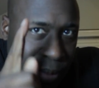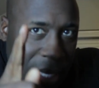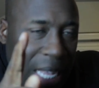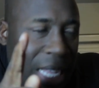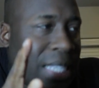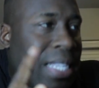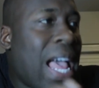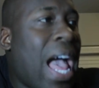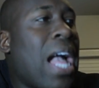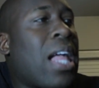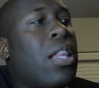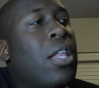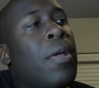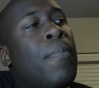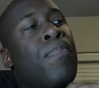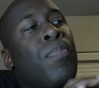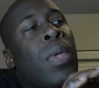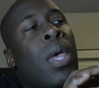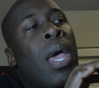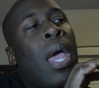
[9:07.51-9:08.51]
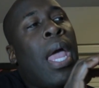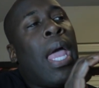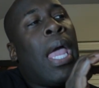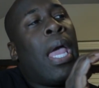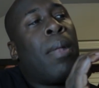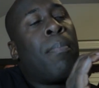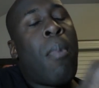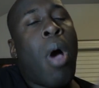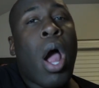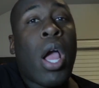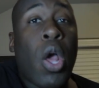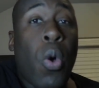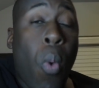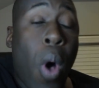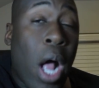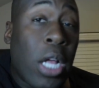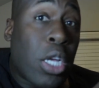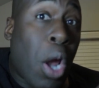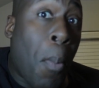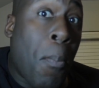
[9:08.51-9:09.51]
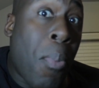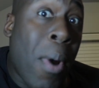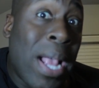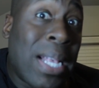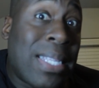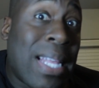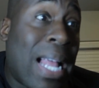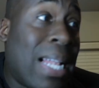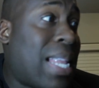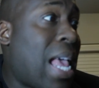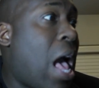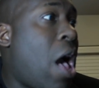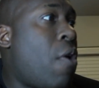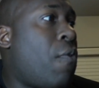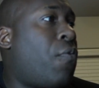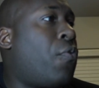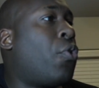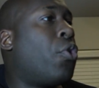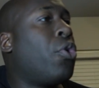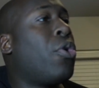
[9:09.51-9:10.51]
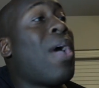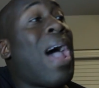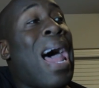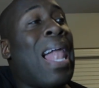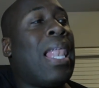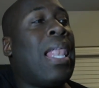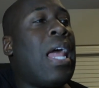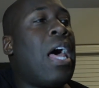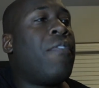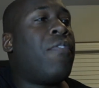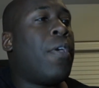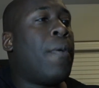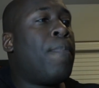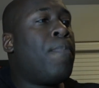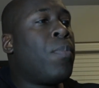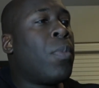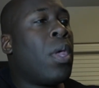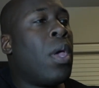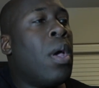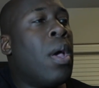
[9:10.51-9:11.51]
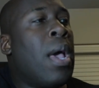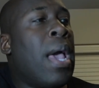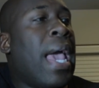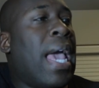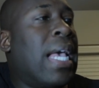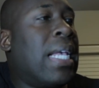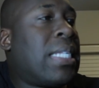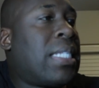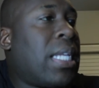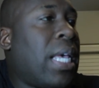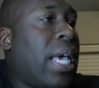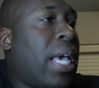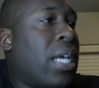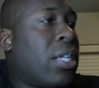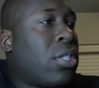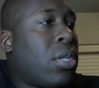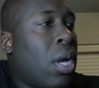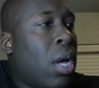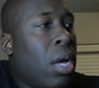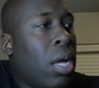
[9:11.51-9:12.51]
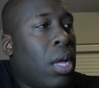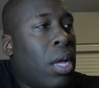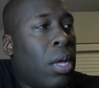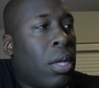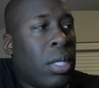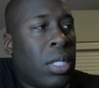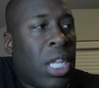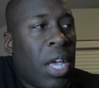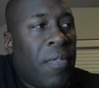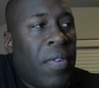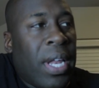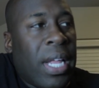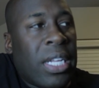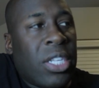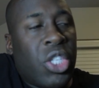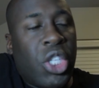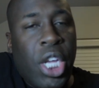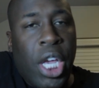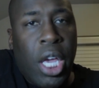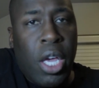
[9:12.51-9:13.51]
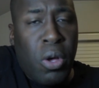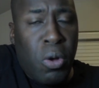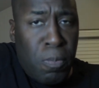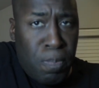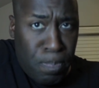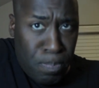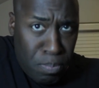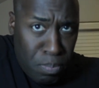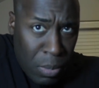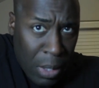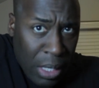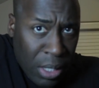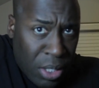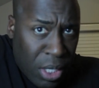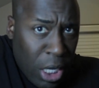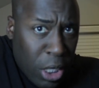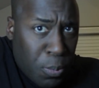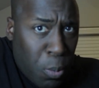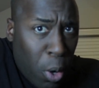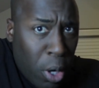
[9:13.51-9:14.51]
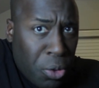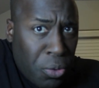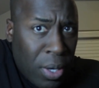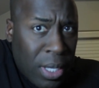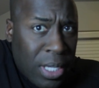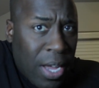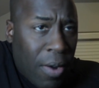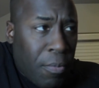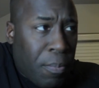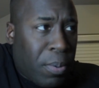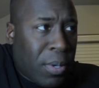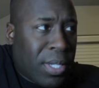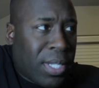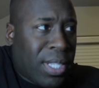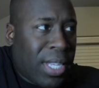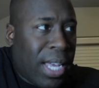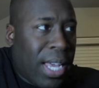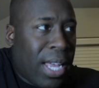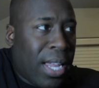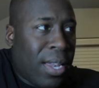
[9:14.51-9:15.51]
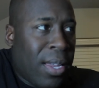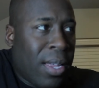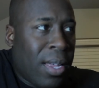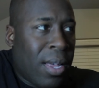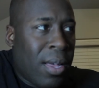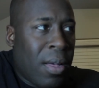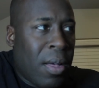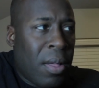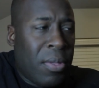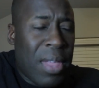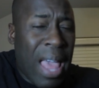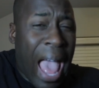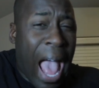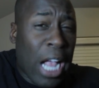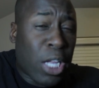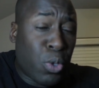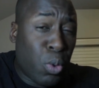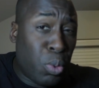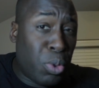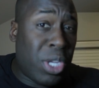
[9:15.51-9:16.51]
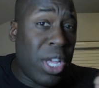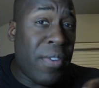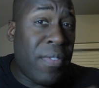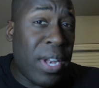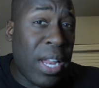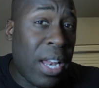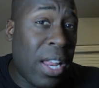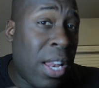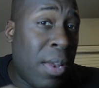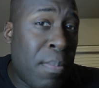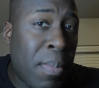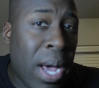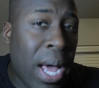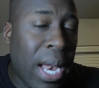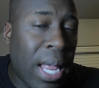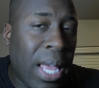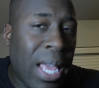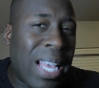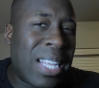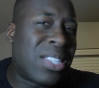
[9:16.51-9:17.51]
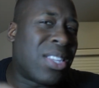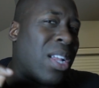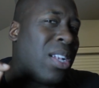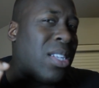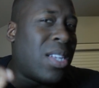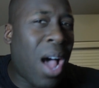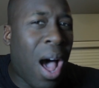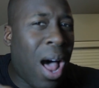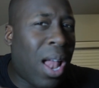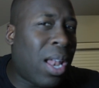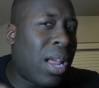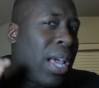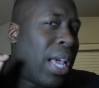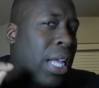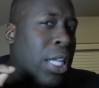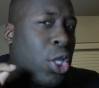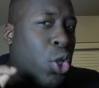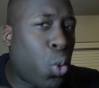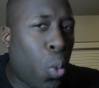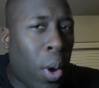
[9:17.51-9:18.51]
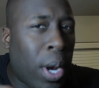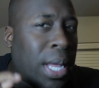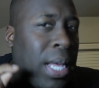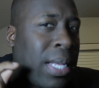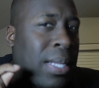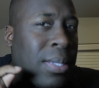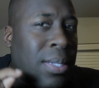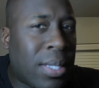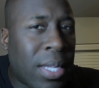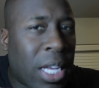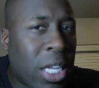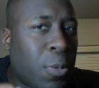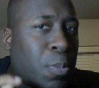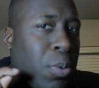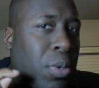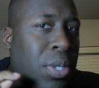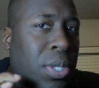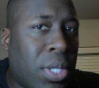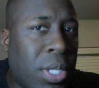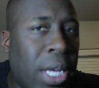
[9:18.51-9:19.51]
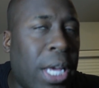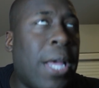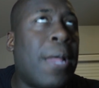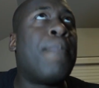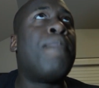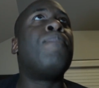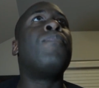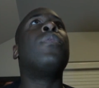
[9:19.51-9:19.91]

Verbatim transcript: Exactly. And Market Watch breaks that down for you. I love it. It says dividends yield 6.37%, the actual dividend in money is a dollar and 26%.